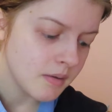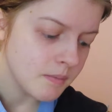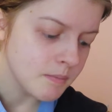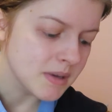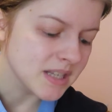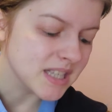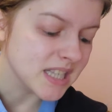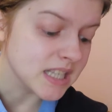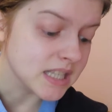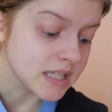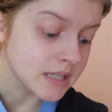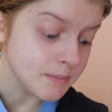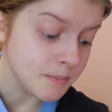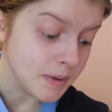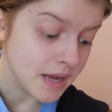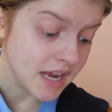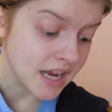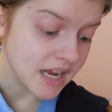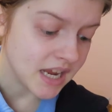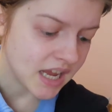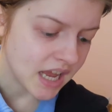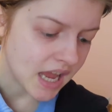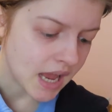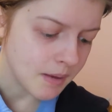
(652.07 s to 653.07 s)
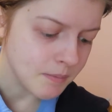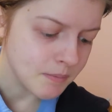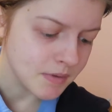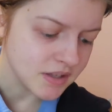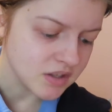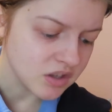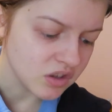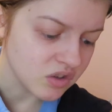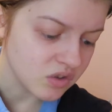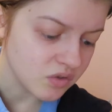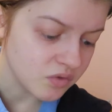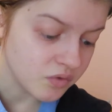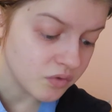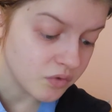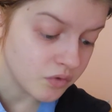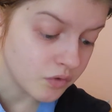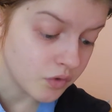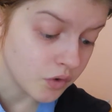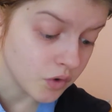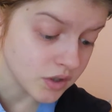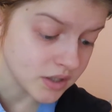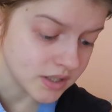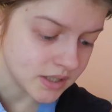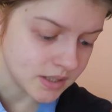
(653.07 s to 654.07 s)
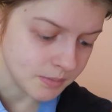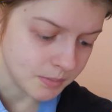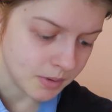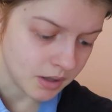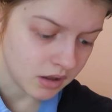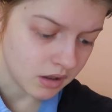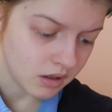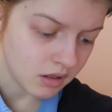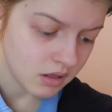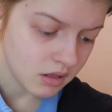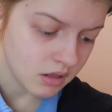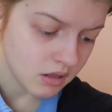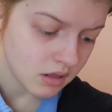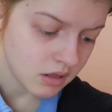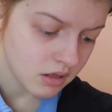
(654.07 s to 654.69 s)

Mrs. Spink and Mrs. Forcible